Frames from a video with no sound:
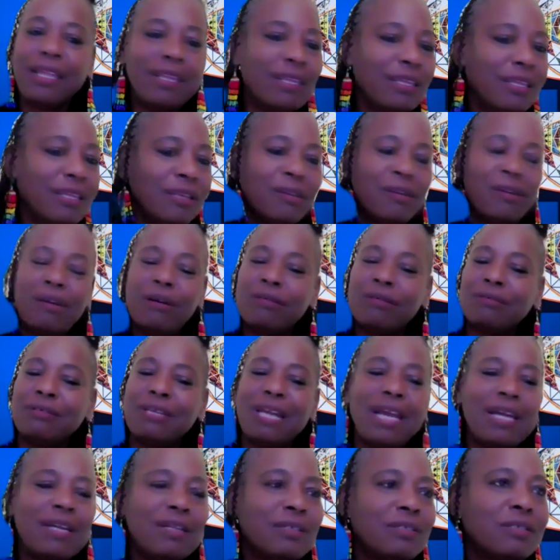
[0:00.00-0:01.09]
You know,
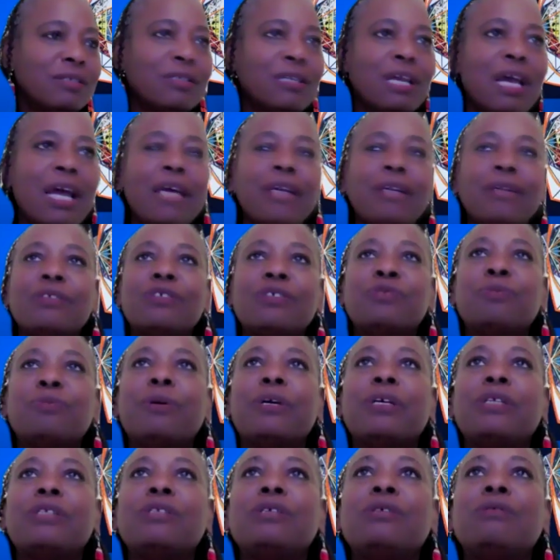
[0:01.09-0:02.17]
titles are titles,
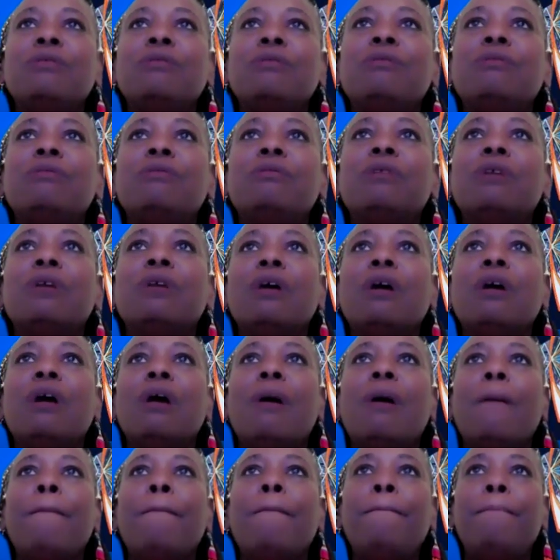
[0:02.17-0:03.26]
but to
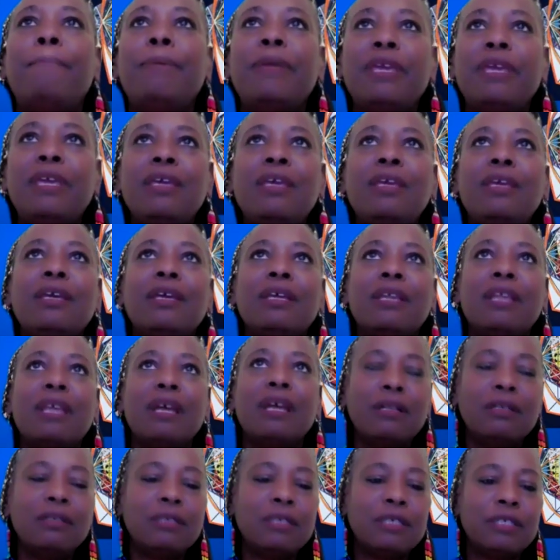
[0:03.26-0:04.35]
be an
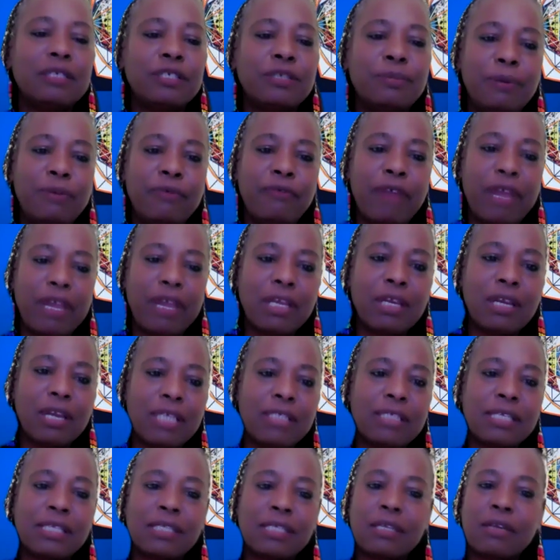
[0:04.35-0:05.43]
elder, to be
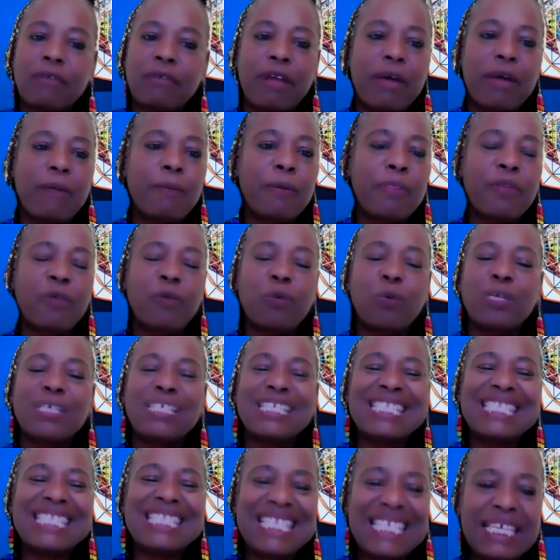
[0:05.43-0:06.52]
recognized as a grandmother was
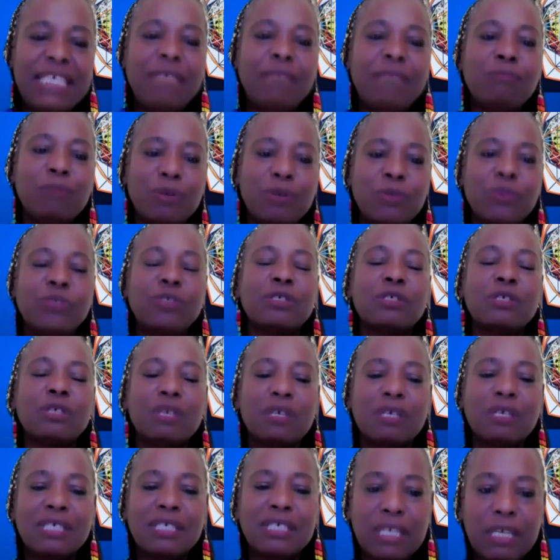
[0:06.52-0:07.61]
the
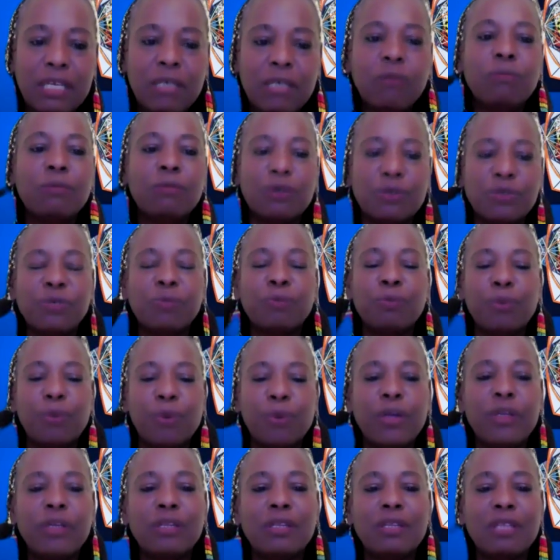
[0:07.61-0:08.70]
single most
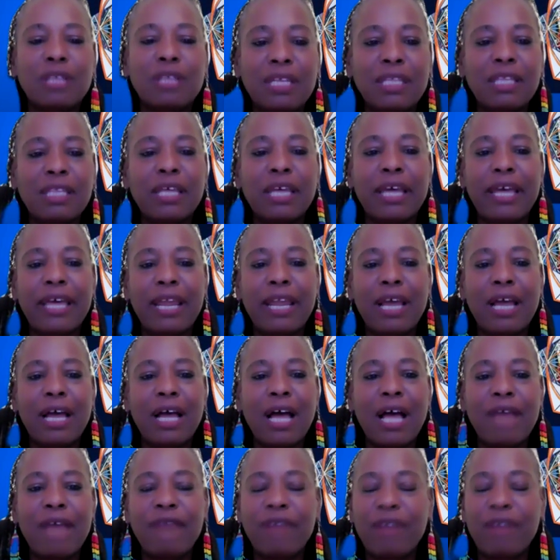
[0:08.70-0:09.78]
important thing that
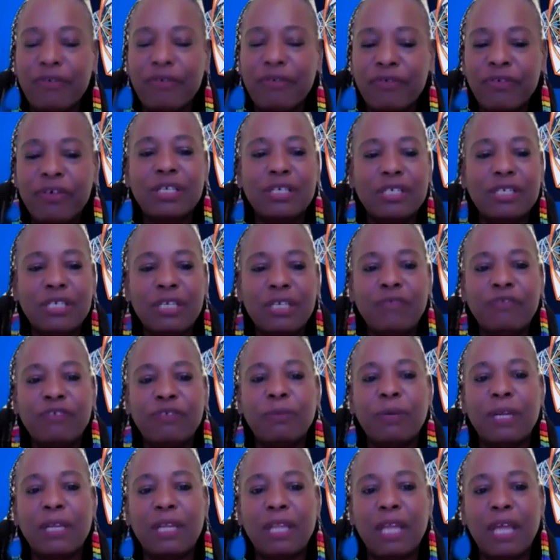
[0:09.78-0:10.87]
I've ever achieved in
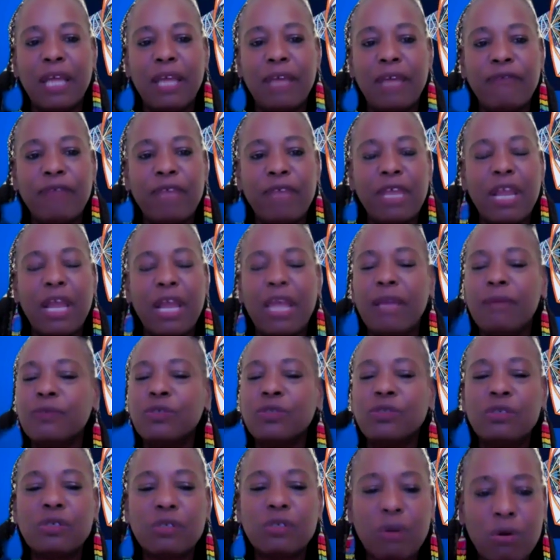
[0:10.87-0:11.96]
my life. And I am
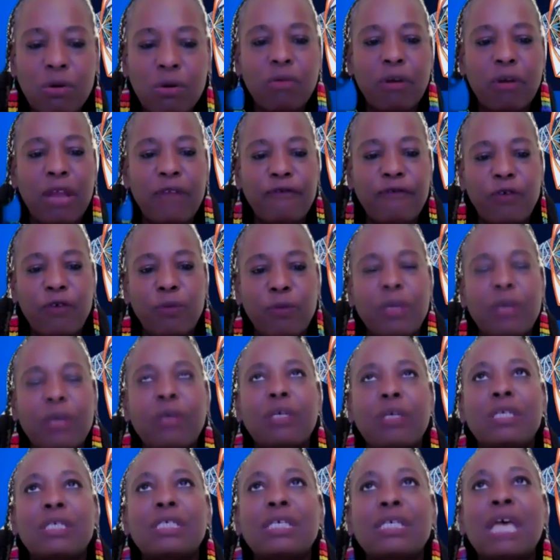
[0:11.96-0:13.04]
so grateful
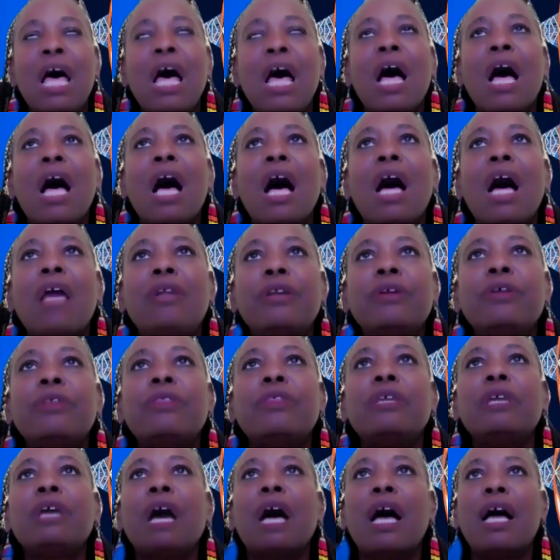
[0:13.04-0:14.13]
because under
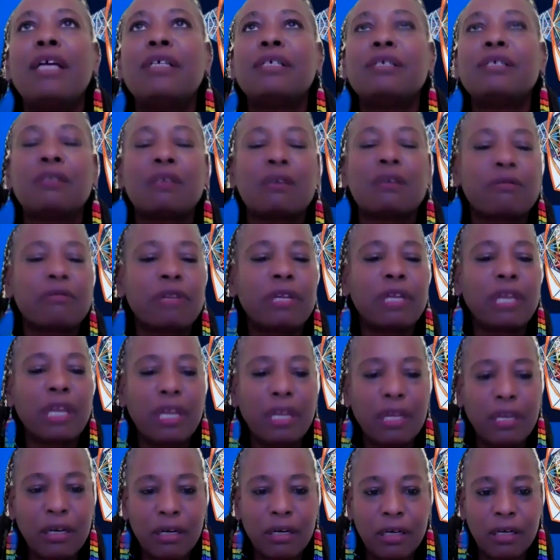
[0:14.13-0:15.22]
the eyes of the
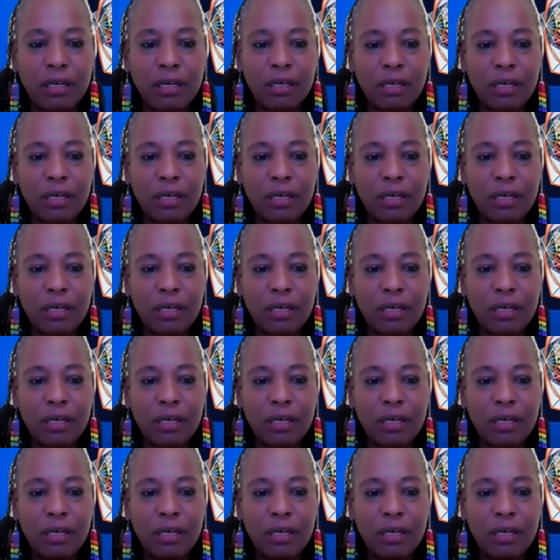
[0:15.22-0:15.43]
creator